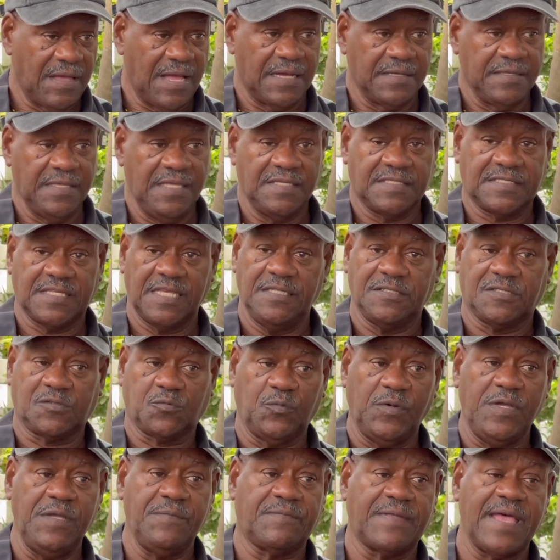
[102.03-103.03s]
He said,
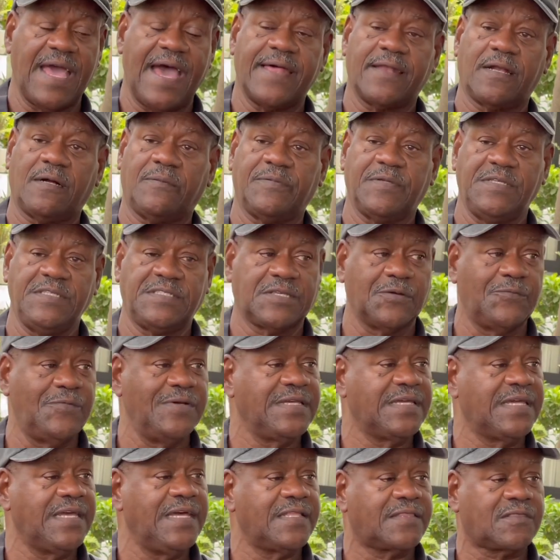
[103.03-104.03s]
sweep that up. He said, when
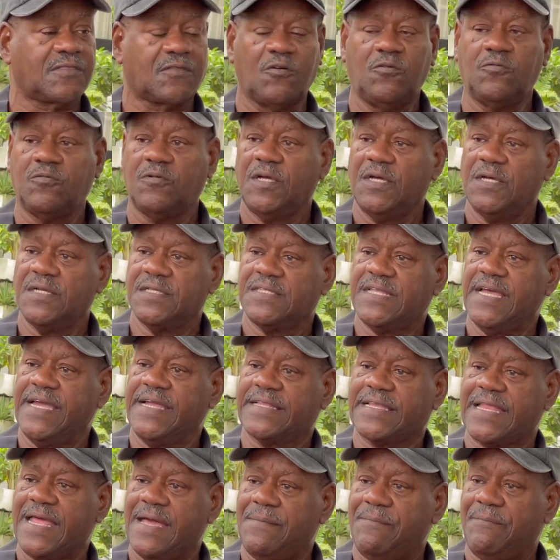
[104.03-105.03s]
you get through, take
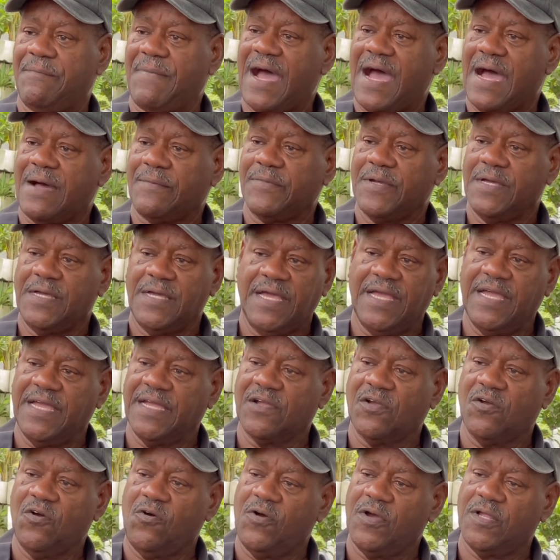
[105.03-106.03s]
that mop
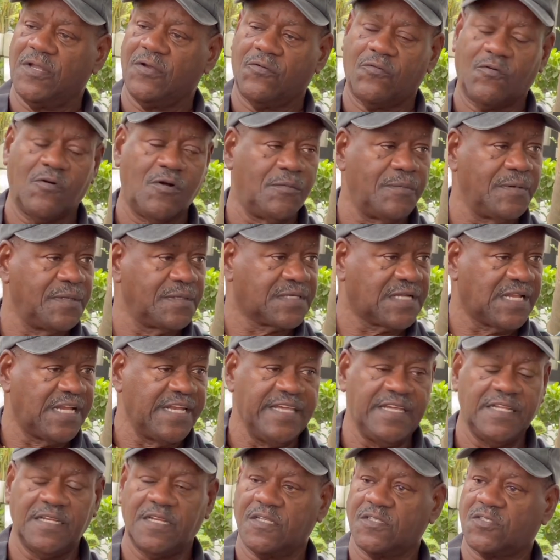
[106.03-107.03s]
and go in the room and
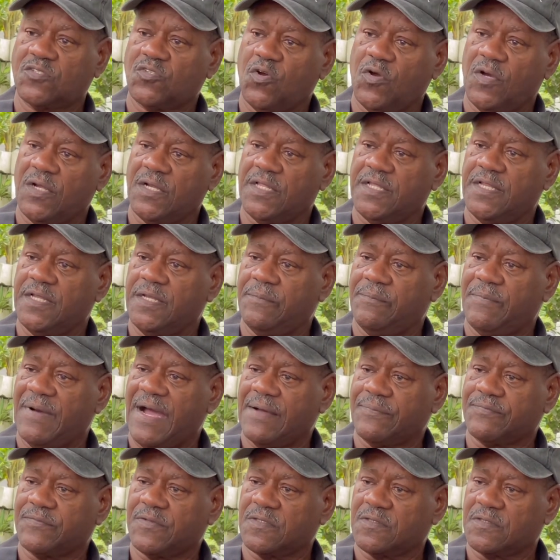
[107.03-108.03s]
clean the toilet and
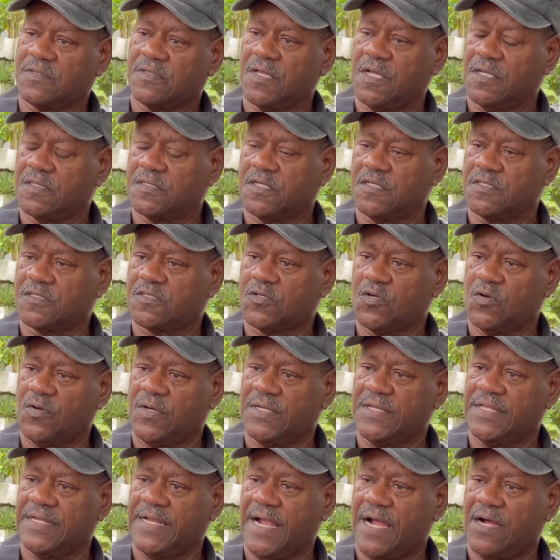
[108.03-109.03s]
mop the
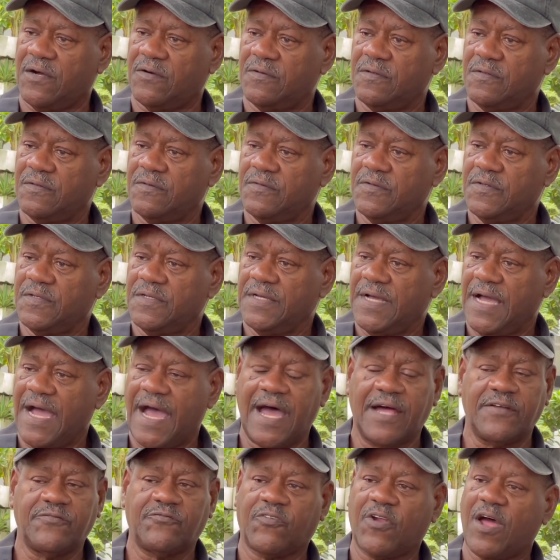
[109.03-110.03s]
toilet out.
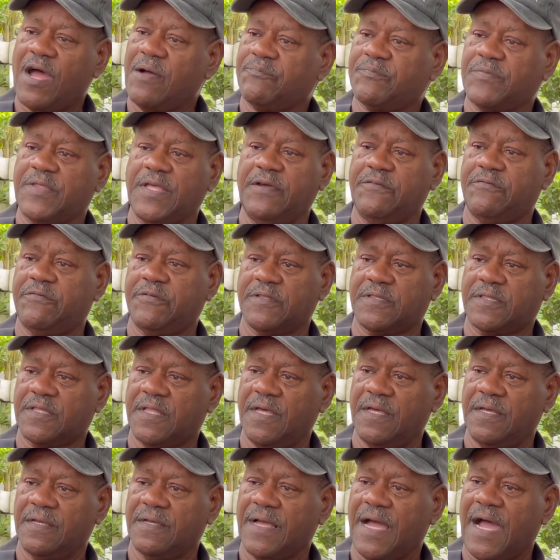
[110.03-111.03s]
I dropped everything.
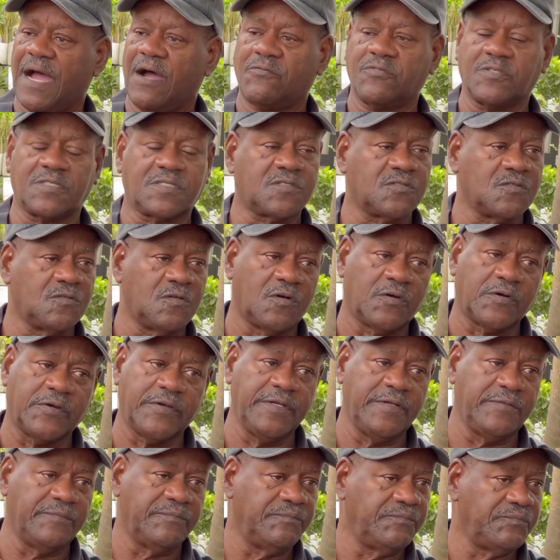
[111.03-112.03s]
I was so
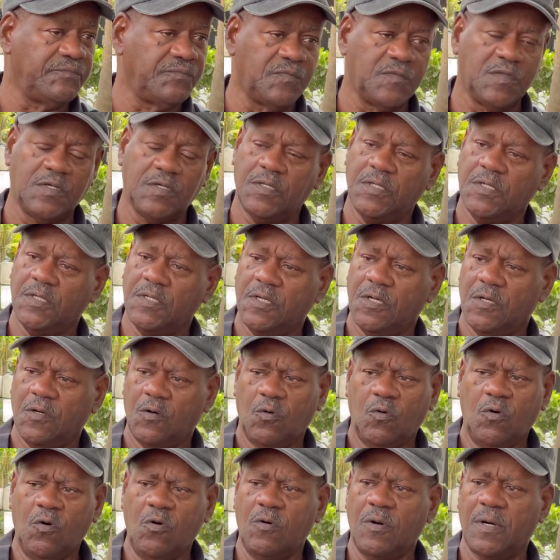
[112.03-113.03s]
hurt.
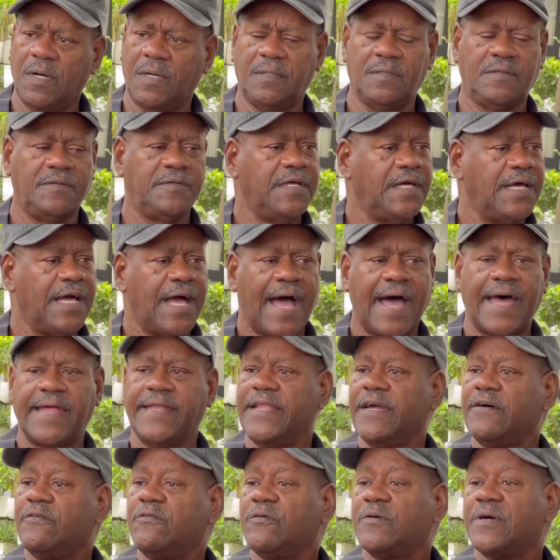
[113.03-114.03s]
Whew.
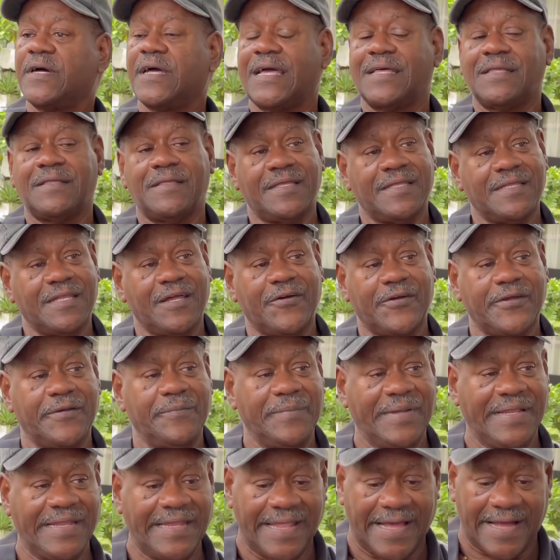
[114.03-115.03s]
It hurt
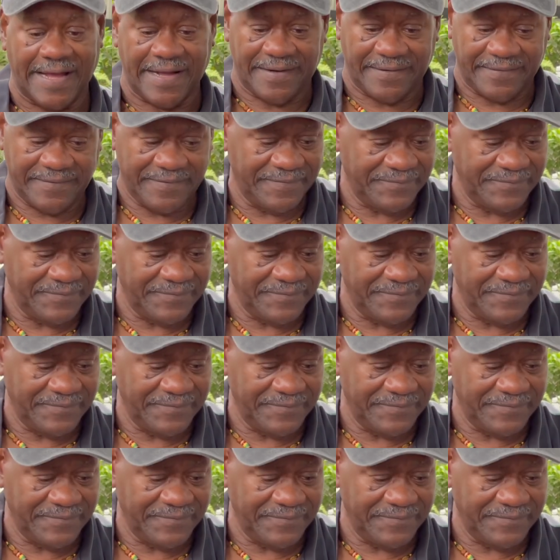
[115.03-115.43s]
me now.